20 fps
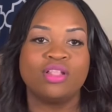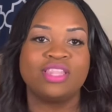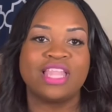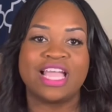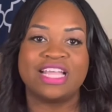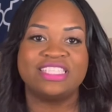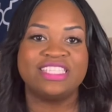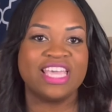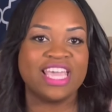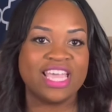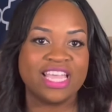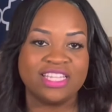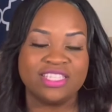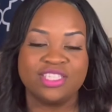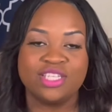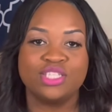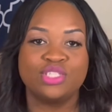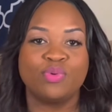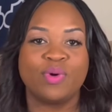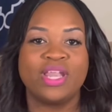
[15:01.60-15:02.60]
like
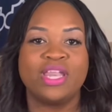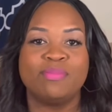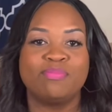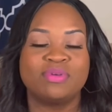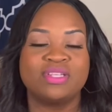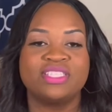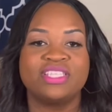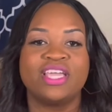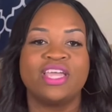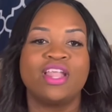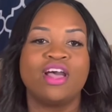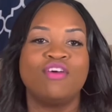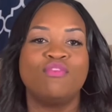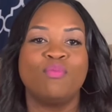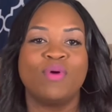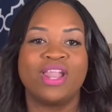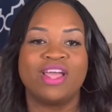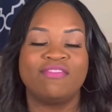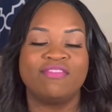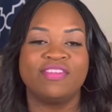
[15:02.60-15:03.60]
10 to 20%
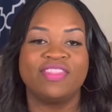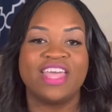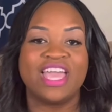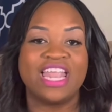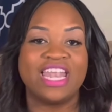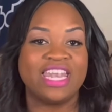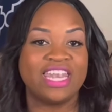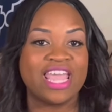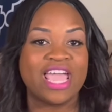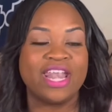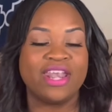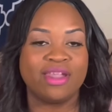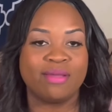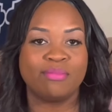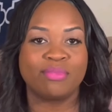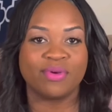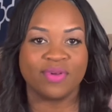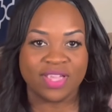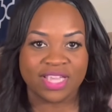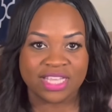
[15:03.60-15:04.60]
of whatever that net
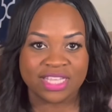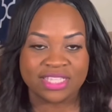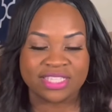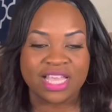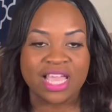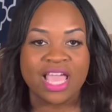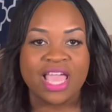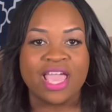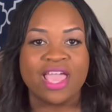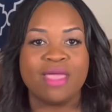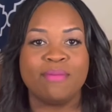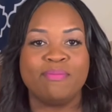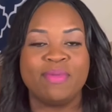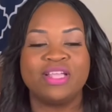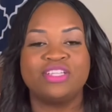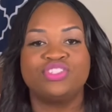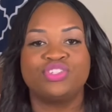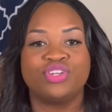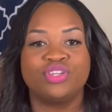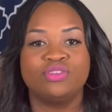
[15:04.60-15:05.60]
number is and
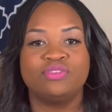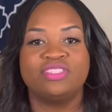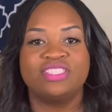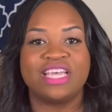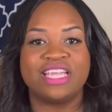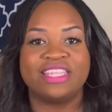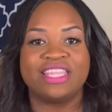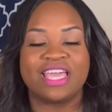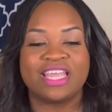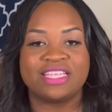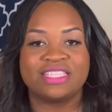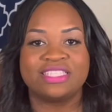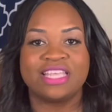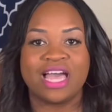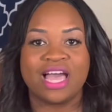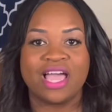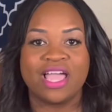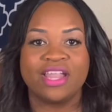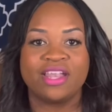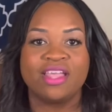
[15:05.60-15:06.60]
make sure you set that
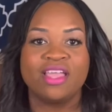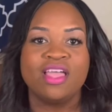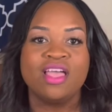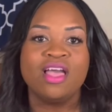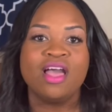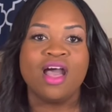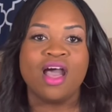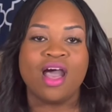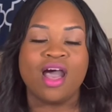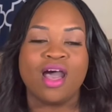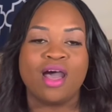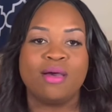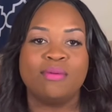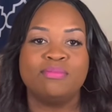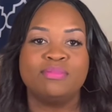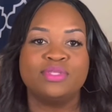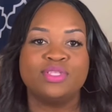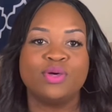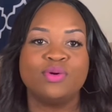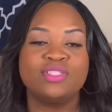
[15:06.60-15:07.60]
aside.
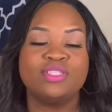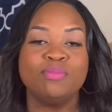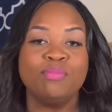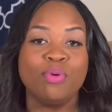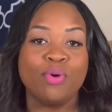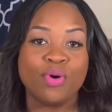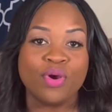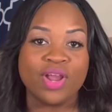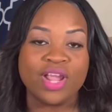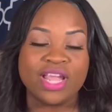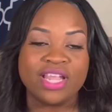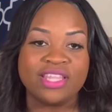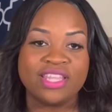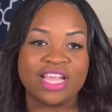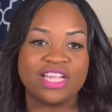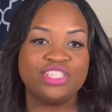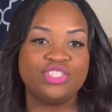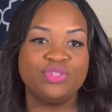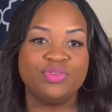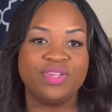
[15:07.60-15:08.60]
Um, so it's important
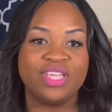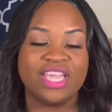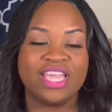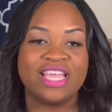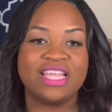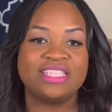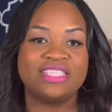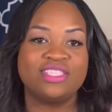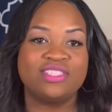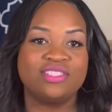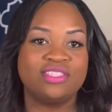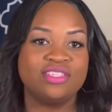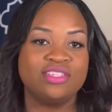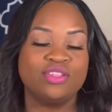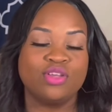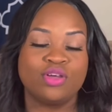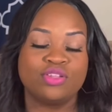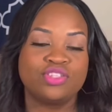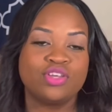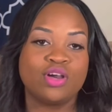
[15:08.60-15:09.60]
that you get to
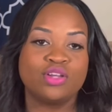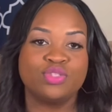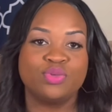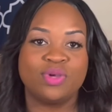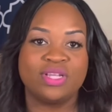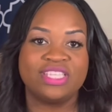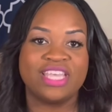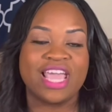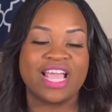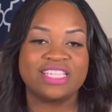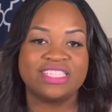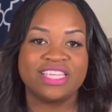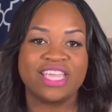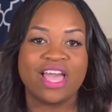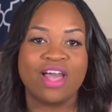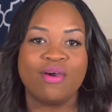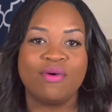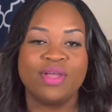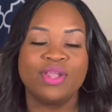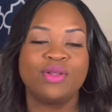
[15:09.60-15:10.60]
talk to a tax
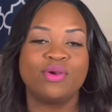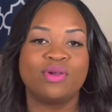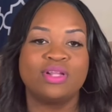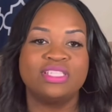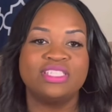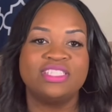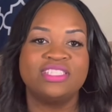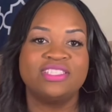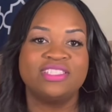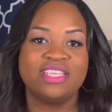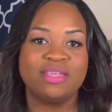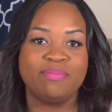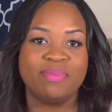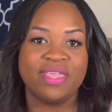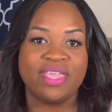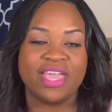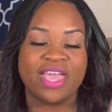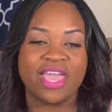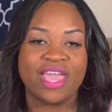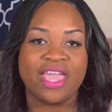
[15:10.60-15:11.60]
accountant or
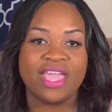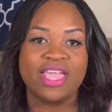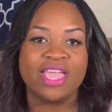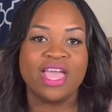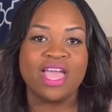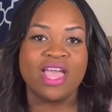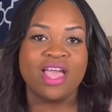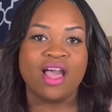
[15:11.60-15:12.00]
CPA